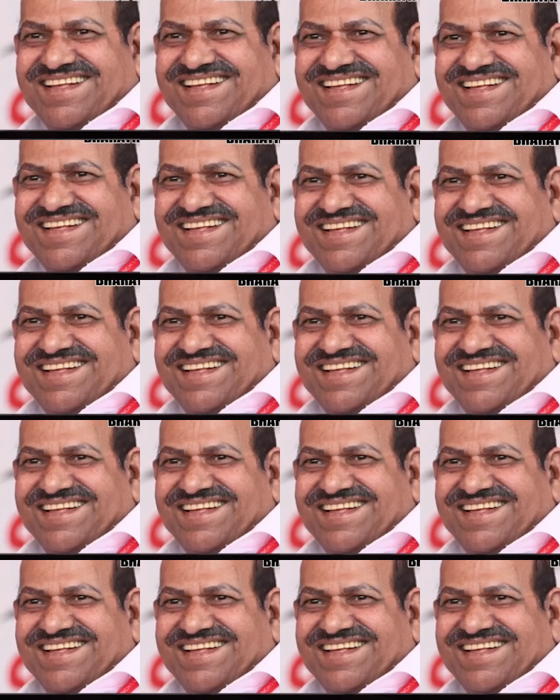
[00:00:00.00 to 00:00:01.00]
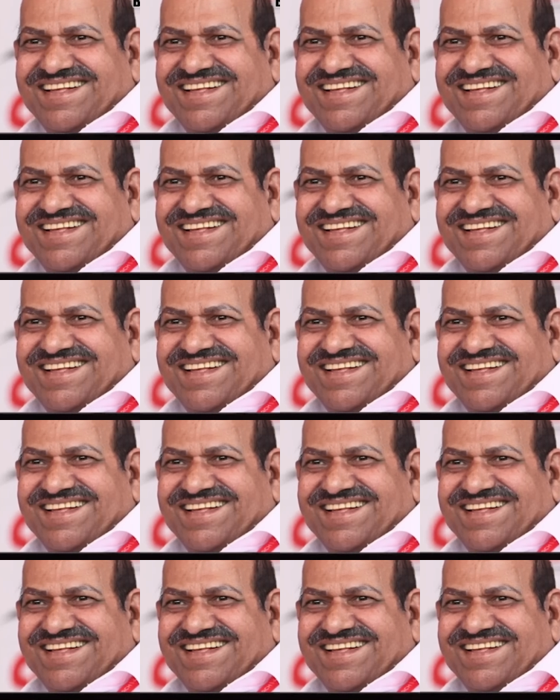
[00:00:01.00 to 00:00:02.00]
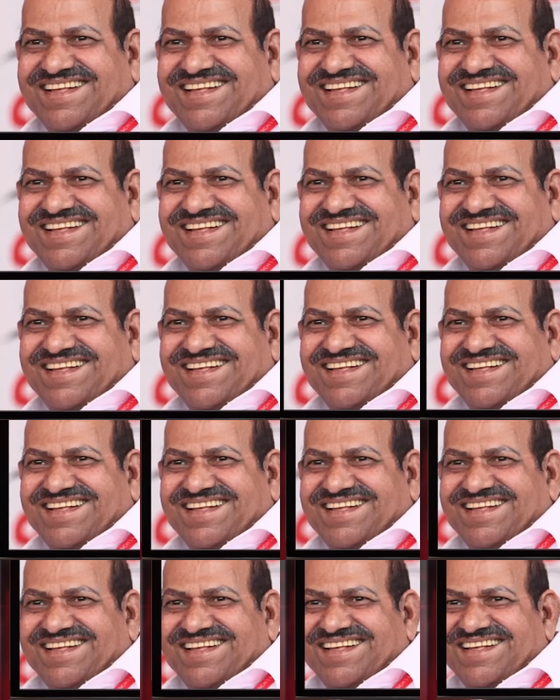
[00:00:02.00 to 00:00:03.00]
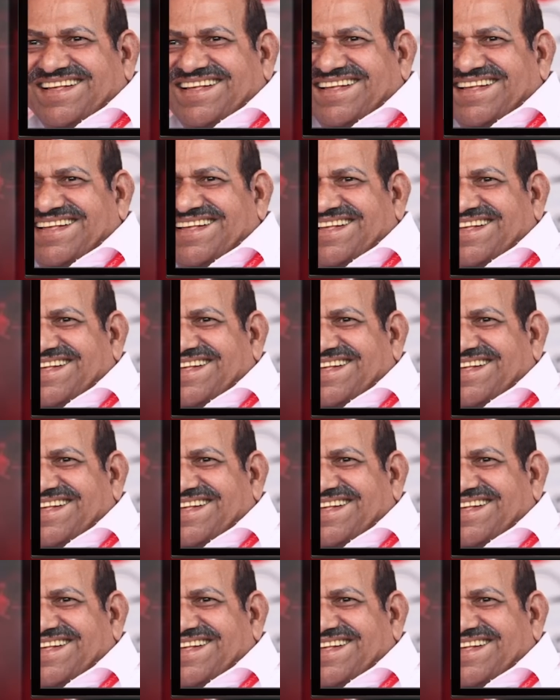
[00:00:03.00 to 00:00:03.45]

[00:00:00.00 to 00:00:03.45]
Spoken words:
(silent)